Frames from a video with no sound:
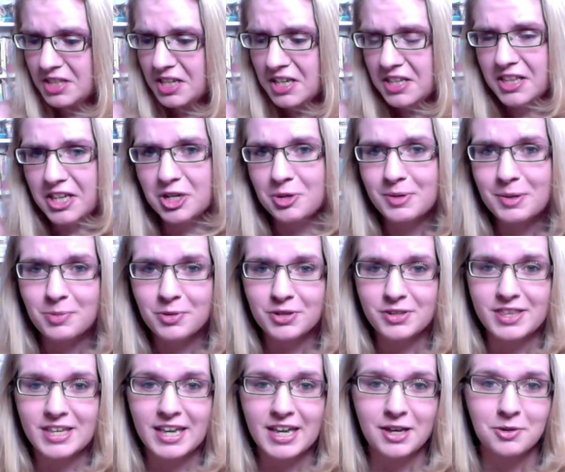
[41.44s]
a lot of people are
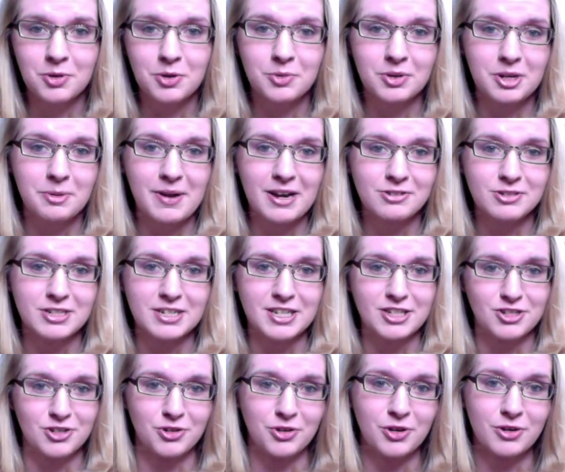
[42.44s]
thinking, well, what about
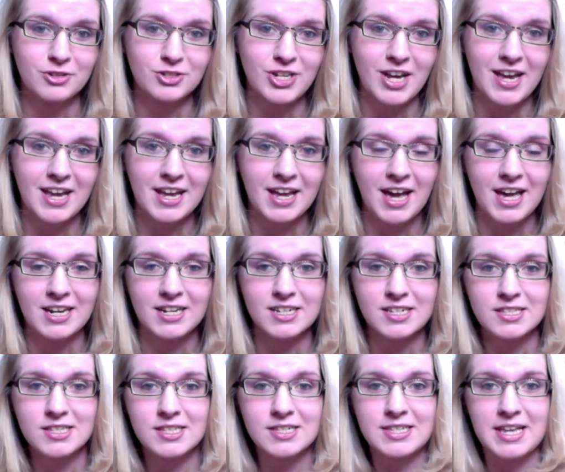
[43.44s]
Tunisian crochet? It kind of
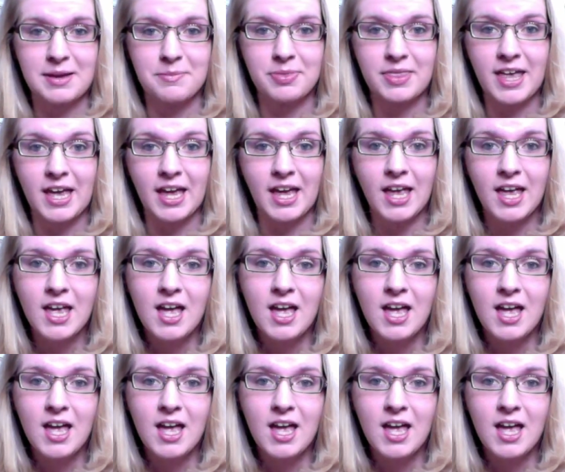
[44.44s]
does the same thing.